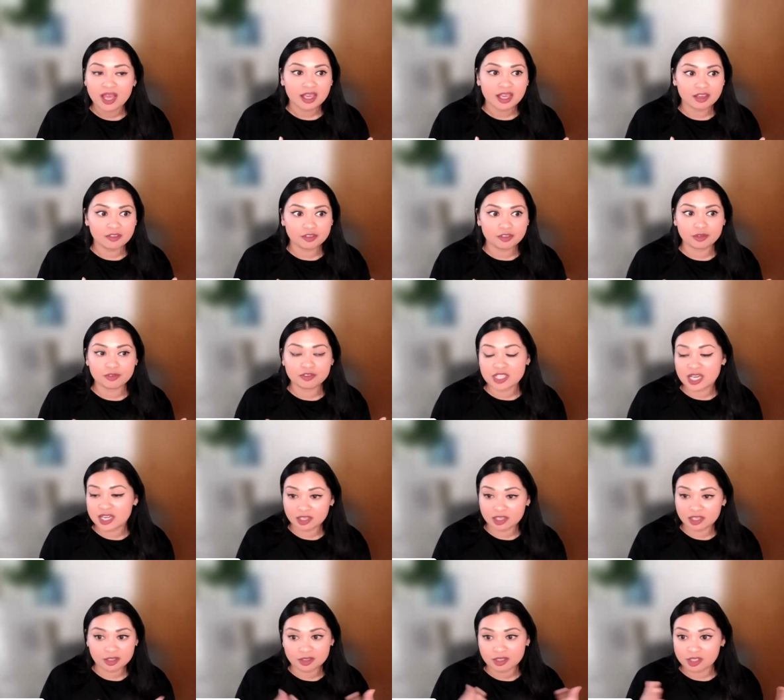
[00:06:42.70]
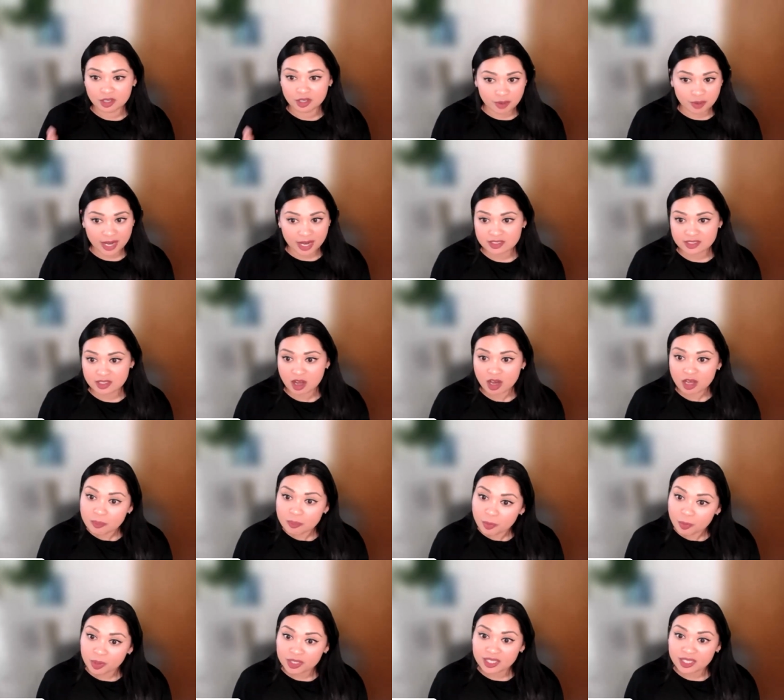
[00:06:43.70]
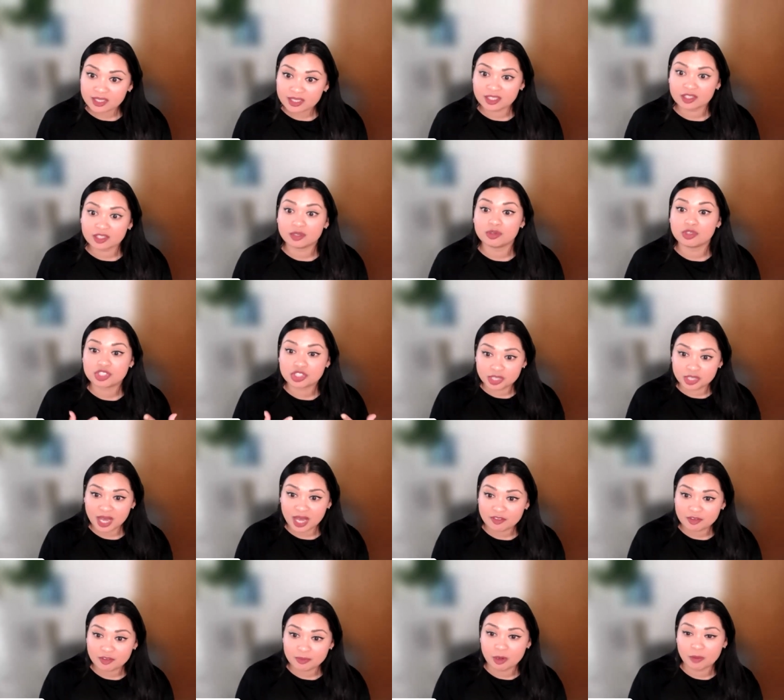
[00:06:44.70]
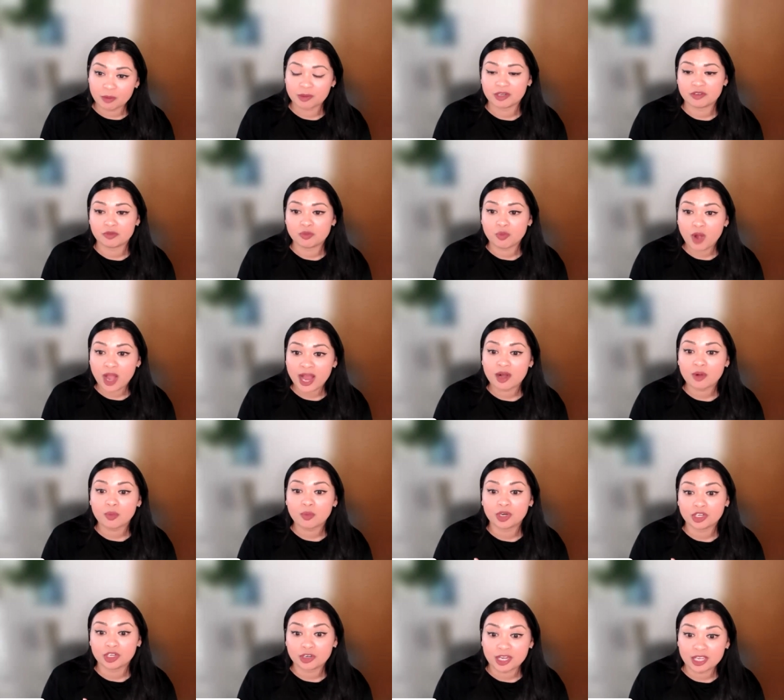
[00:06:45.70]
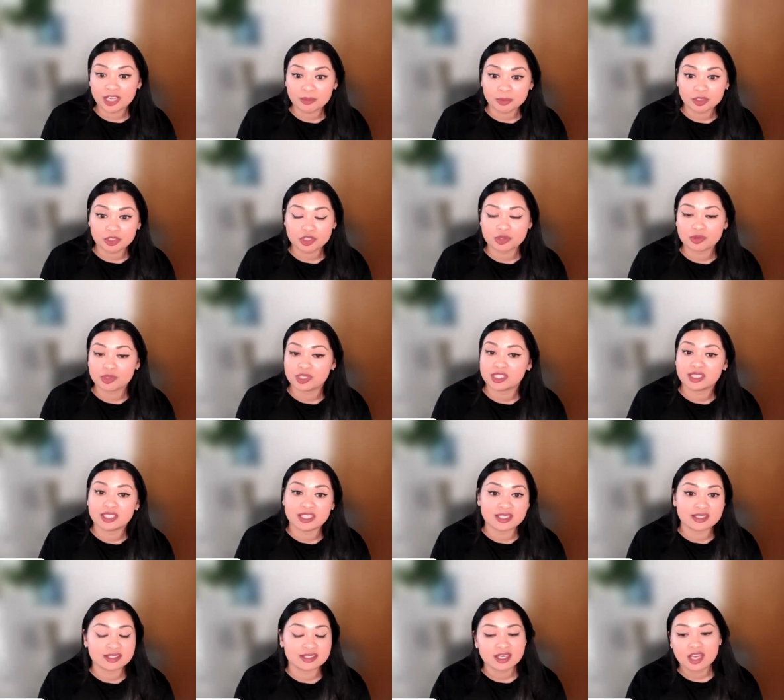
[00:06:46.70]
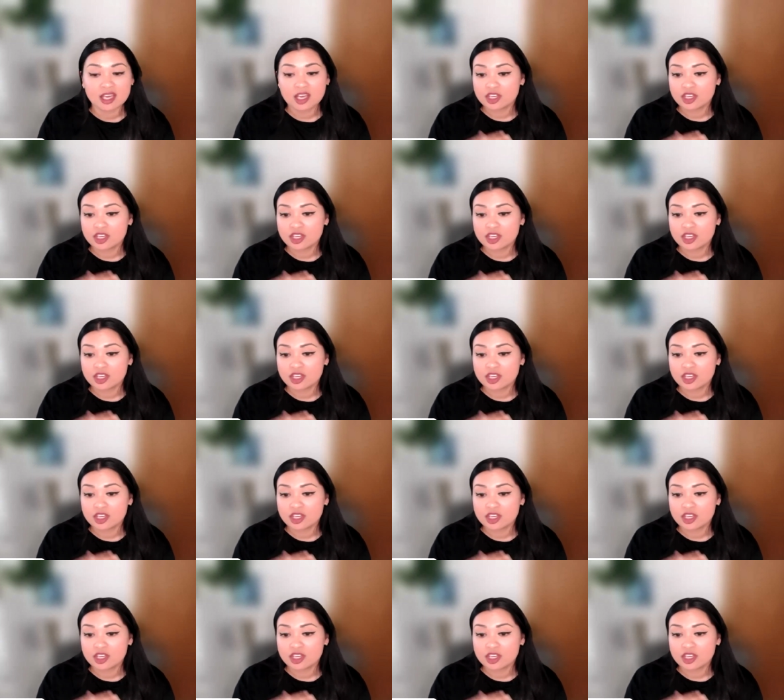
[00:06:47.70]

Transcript: if you've done a correct onboarding, then you should have a moment of wow where you're able to at least